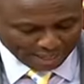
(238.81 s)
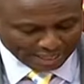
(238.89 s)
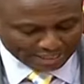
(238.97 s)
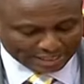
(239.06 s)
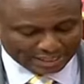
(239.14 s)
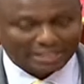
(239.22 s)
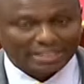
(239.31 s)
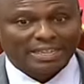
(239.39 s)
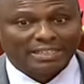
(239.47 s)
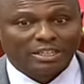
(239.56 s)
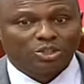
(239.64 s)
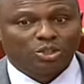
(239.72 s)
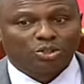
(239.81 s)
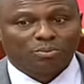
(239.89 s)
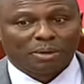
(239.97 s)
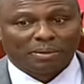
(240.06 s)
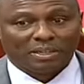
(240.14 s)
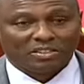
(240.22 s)
further sensitization to
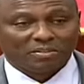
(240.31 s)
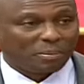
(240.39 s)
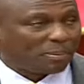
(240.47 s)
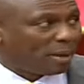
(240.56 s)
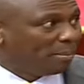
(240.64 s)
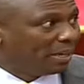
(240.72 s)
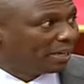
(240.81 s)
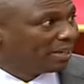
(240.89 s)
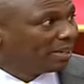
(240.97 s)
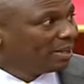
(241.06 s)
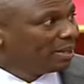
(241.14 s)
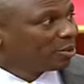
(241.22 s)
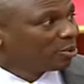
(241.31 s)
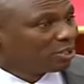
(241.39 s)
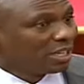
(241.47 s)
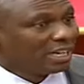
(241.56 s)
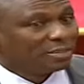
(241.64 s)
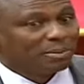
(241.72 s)
members of the public,
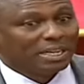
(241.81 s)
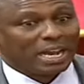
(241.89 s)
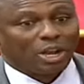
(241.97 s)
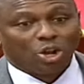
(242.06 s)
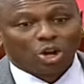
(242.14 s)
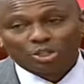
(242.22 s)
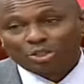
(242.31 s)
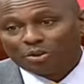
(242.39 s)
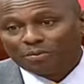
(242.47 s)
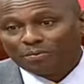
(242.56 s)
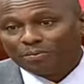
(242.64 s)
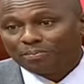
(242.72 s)
because there has been a lot of